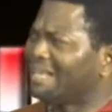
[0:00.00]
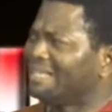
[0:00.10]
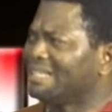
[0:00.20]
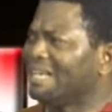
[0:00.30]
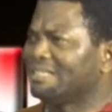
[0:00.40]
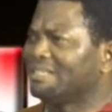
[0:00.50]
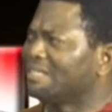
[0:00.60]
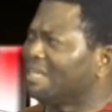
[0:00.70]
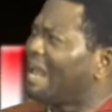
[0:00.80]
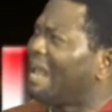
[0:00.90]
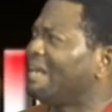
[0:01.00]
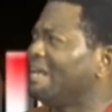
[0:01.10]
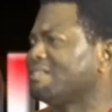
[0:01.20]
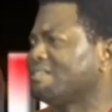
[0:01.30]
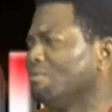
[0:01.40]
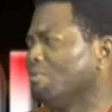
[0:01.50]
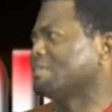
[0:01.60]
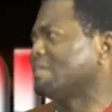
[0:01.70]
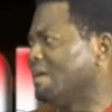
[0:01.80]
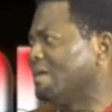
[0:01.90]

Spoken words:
at that instance, the guy gets hooked,